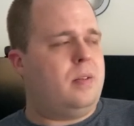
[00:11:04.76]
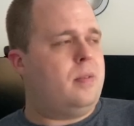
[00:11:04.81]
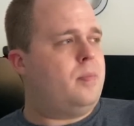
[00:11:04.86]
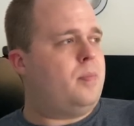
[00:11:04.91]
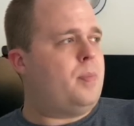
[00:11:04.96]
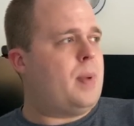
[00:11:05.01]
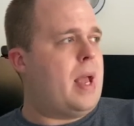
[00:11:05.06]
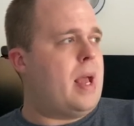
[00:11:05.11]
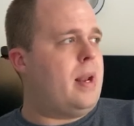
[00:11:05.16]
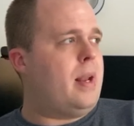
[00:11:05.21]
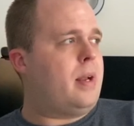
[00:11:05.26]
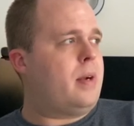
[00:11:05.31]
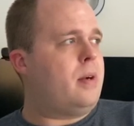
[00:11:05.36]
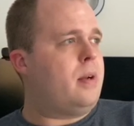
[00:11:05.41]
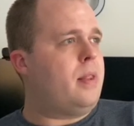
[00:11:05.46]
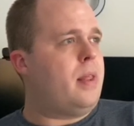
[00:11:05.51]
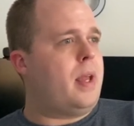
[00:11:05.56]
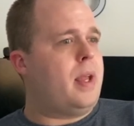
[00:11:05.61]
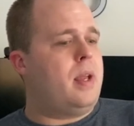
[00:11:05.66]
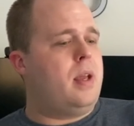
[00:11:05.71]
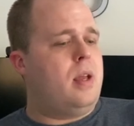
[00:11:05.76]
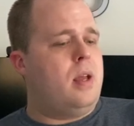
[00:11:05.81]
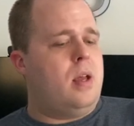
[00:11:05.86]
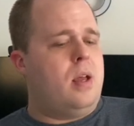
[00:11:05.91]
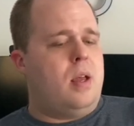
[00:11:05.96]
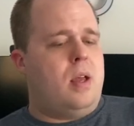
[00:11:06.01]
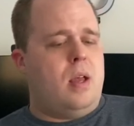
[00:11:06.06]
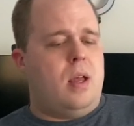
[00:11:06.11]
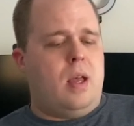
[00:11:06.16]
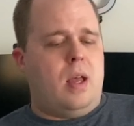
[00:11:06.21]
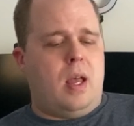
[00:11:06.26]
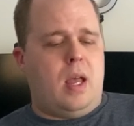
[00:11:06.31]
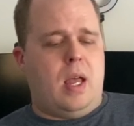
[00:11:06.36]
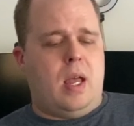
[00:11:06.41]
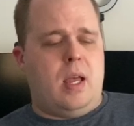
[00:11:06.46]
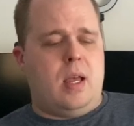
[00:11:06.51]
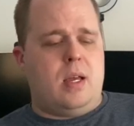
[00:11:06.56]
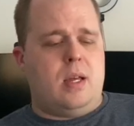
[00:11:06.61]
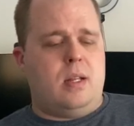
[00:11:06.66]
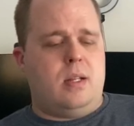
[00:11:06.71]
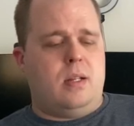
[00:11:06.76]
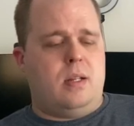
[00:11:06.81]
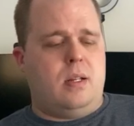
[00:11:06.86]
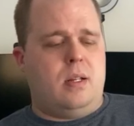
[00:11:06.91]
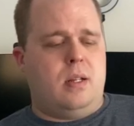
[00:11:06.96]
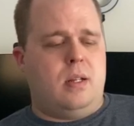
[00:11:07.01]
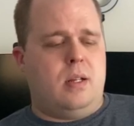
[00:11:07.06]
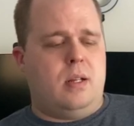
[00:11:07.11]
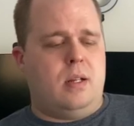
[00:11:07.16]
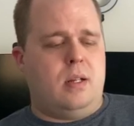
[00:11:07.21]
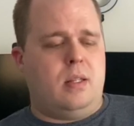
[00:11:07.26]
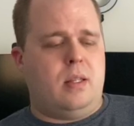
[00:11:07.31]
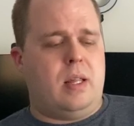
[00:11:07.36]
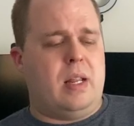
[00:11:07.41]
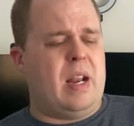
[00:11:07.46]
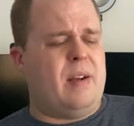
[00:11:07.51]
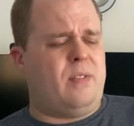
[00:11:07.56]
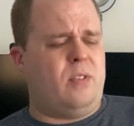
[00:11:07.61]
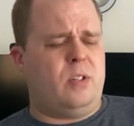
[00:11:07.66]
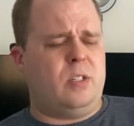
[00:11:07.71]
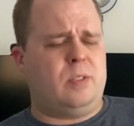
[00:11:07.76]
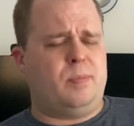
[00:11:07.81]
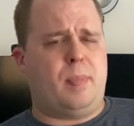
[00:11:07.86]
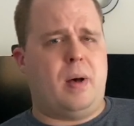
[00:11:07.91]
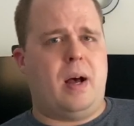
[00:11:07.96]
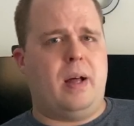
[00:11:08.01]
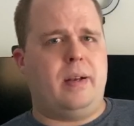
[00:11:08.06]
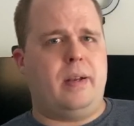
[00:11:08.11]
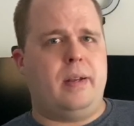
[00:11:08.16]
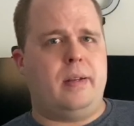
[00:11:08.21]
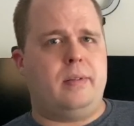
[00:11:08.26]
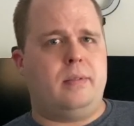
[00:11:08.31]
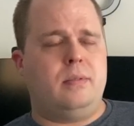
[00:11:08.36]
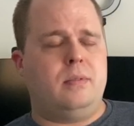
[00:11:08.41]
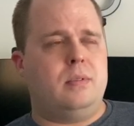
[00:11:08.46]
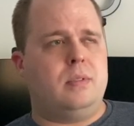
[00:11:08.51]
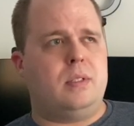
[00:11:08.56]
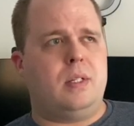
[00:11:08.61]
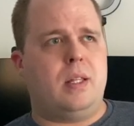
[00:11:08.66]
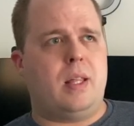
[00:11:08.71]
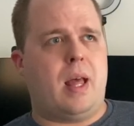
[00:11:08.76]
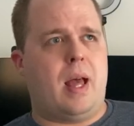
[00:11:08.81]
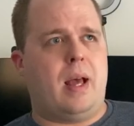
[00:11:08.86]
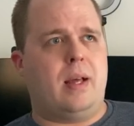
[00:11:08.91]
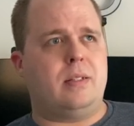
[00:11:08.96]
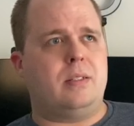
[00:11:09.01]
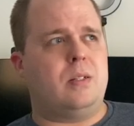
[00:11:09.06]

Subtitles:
panic or anything. And they never responded to that.